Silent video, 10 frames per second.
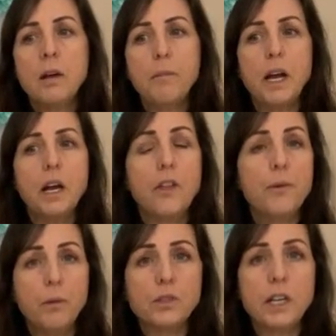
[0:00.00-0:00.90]
my
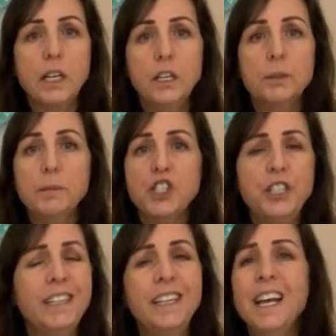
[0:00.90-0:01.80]
other multi-needle
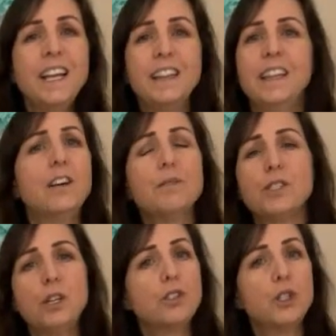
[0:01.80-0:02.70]
machine, there
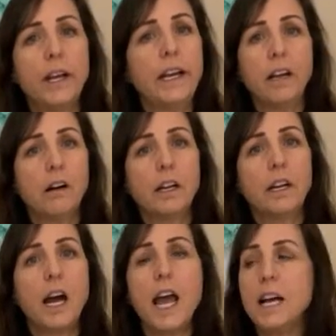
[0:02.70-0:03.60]
was no training on
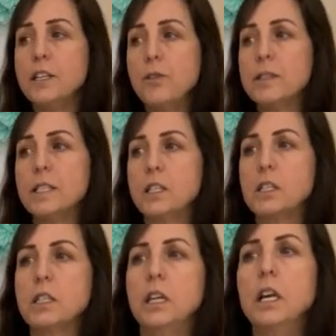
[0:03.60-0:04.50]
it. I had to
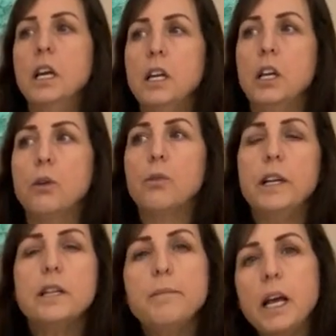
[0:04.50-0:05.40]
essentially, you know,
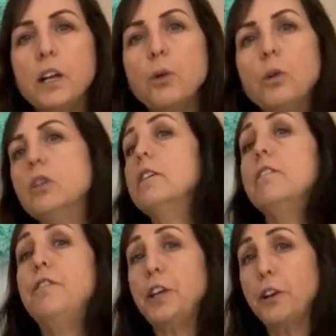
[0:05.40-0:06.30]
read the manual and
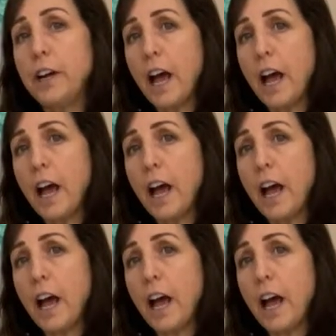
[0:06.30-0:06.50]
figure it